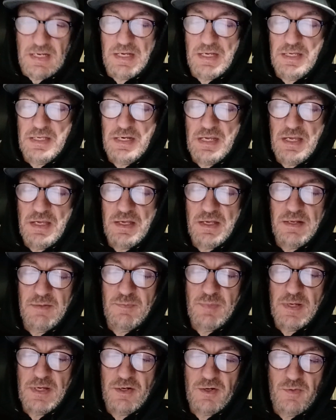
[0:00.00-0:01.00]
it had
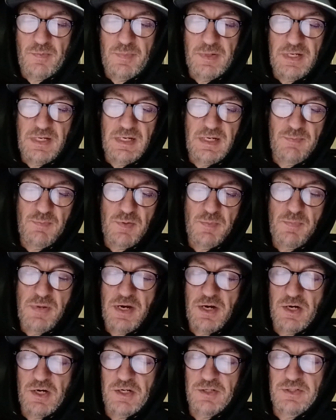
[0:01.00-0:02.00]
better be
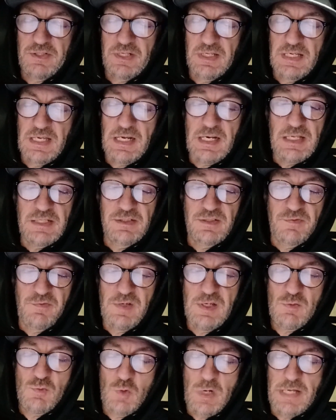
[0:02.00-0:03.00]
prepared to get its
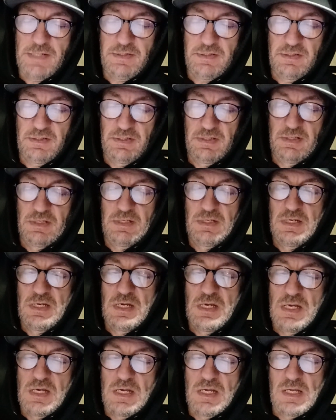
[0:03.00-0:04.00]
feet wet.
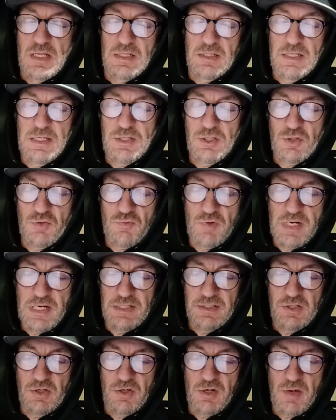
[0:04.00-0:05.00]
Lee Cherie
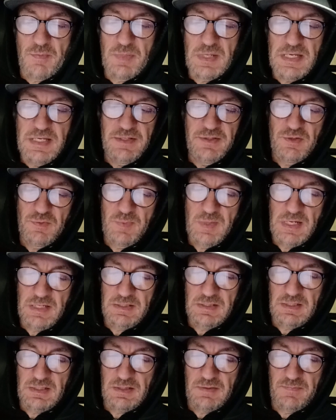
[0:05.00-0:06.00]
took up easel
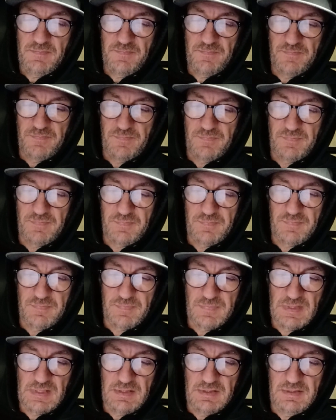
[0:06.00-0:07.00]
painting.
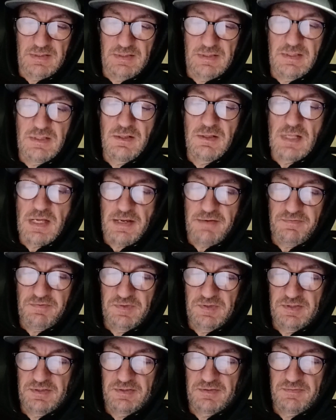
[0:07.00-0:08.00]
Still
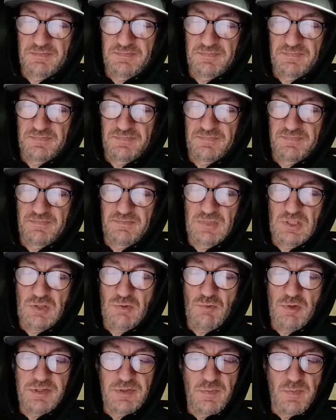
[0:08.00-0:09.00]
lifes. She
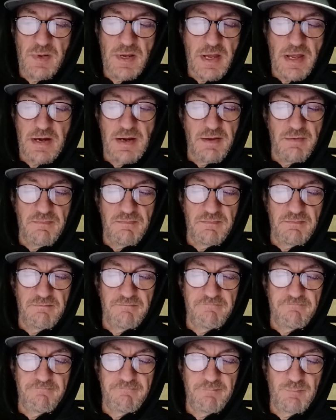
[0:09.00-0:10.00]
wasn't bad.
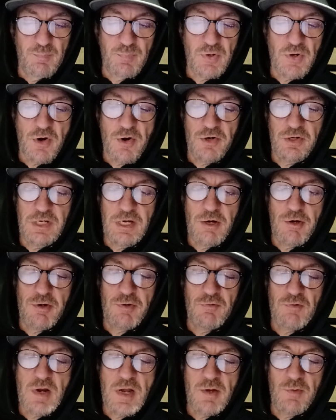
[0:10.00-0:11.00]
Bernard carried
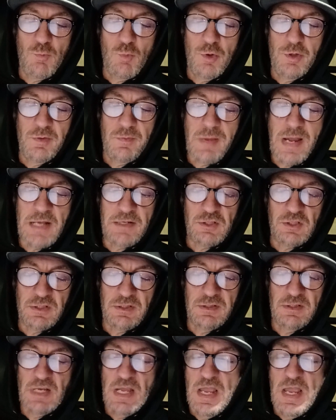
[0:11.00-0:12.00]
around wooden
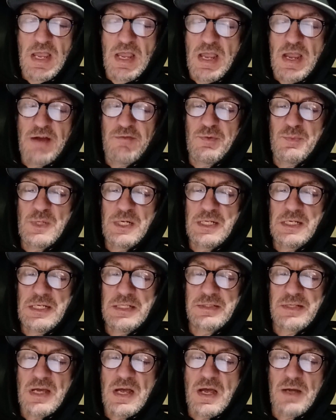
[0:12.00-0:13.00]
matches. Everybody
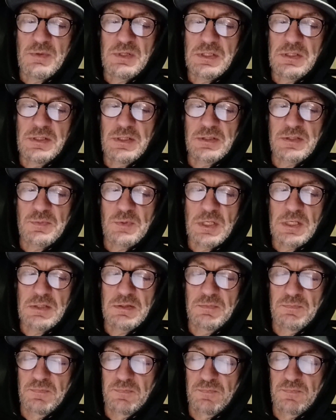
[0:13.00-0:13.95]
needs a hobby, he explained.